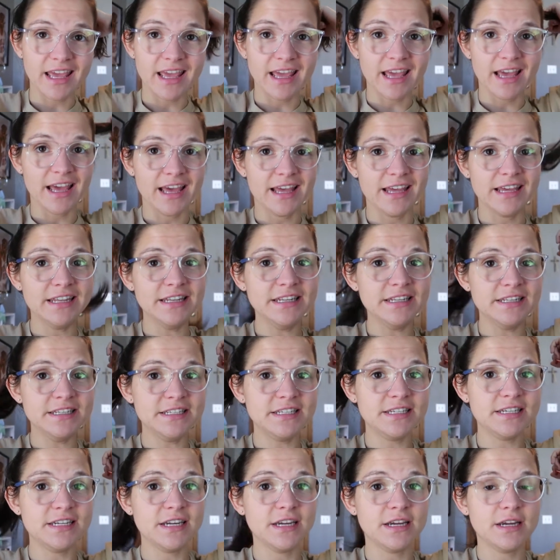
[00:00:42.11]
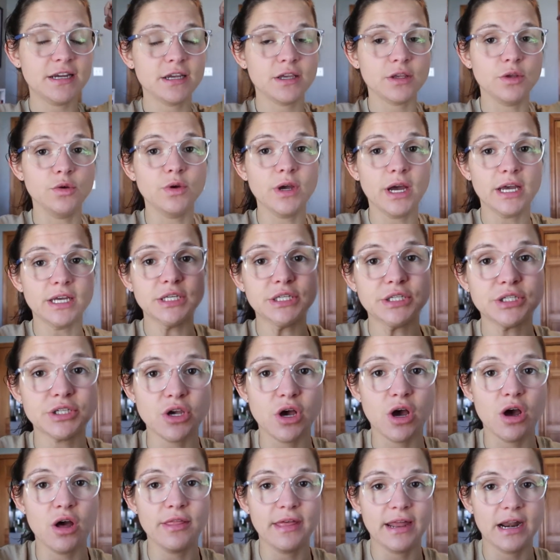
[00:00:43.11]
and you guys
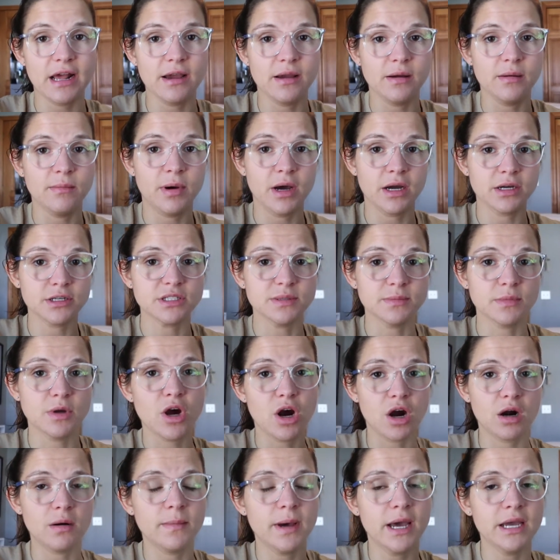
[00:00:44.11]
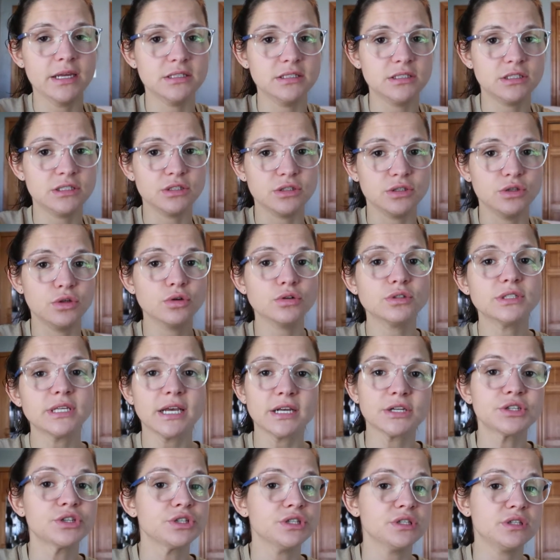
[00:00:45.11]
saw that I unboxed some Carmines. Those
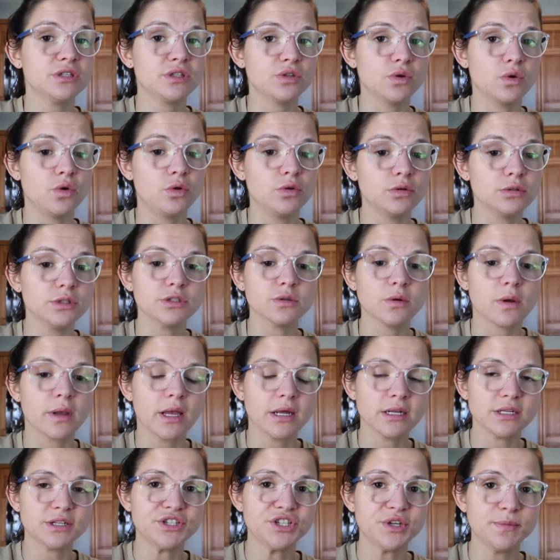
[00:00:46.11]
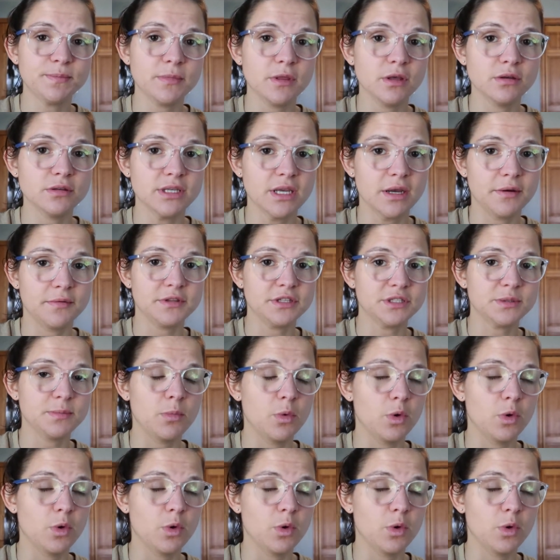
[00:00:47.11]
actually sold, so I gotta ship those out this